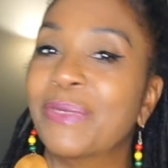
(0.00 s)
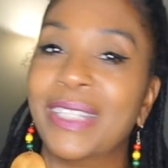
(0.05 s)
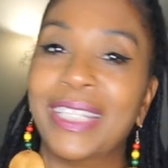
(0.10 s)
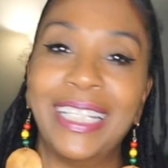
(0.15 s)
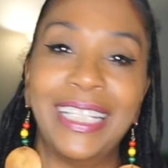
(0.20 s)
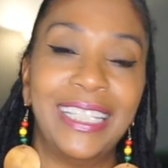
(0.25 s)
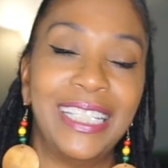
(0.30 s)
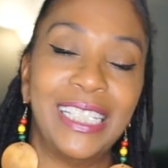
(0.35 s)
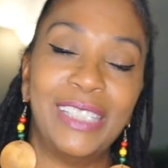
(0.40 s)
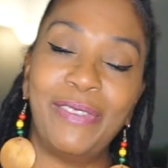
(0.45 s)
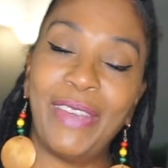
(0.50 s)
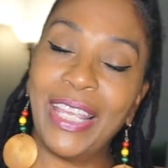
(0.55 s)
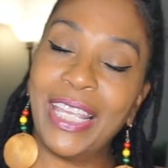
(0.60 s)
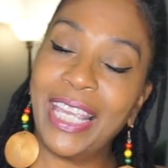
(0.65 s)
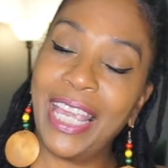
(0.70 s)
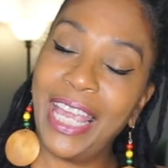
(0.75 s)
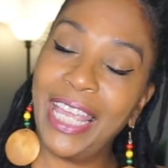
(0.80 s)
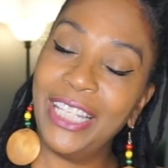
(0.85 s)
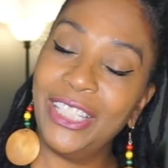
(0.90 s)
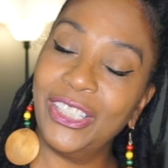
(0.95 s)
get this
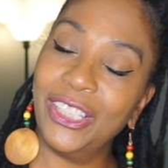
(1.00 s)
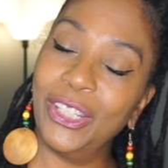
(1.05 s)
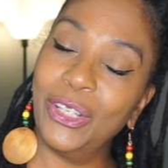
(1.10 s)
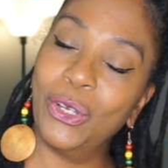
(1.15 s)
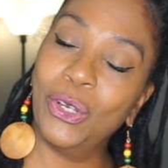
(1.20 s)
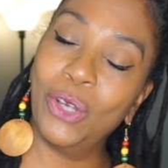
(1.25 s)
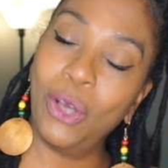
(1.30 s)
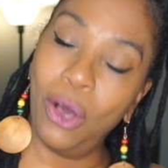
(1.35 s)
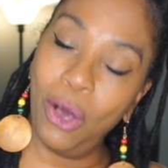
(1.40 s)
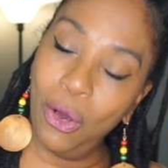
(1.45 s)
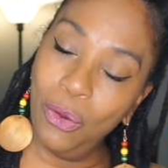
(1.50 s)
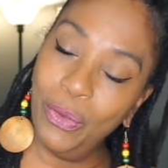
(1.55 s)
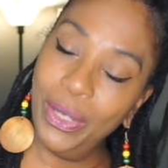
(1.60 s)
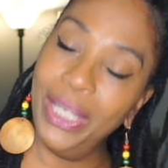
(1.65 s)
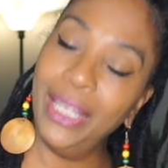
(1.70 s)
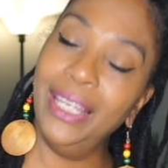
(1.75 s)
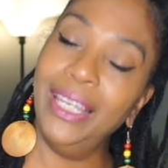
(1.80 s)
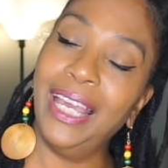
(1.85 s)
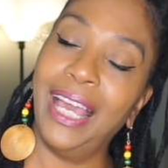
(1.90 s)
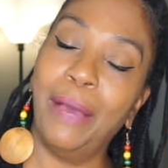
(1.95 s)
vacation
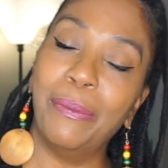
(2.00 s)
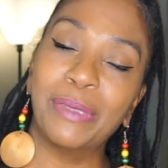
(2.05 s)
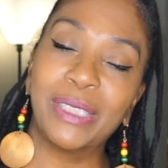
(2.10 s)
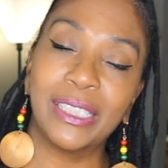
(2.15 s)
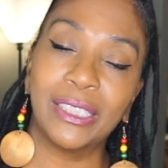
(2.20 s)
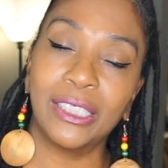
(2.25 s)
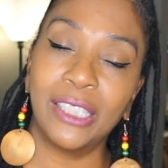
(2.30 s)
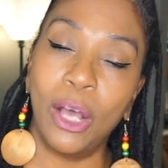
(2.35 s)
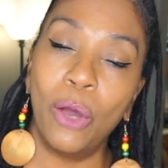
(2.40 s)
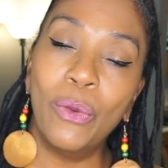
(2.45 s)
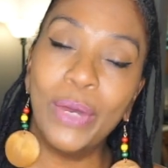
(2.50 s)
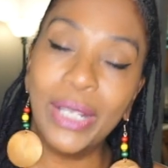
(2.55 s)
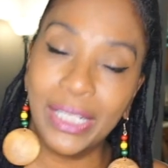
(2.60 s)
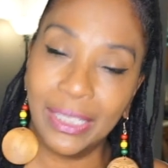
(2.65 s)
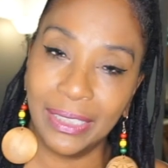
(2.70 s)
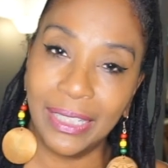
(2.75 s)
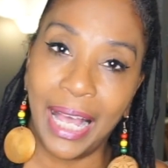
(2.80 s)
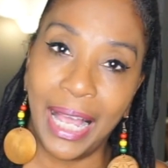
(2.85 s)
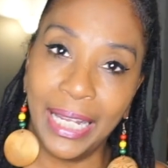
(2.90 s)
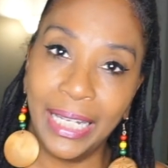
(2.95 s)
going. I'm so
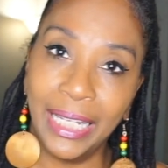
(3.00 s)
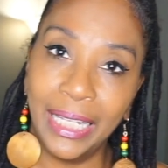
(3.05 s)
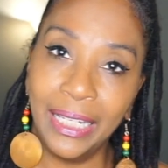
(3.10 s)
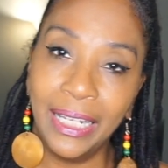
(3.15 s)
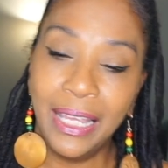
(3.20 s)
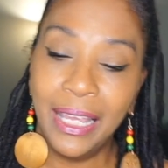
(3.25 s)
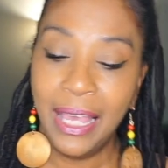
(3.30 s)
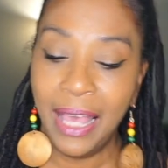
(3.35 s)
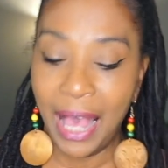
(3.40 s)
excited.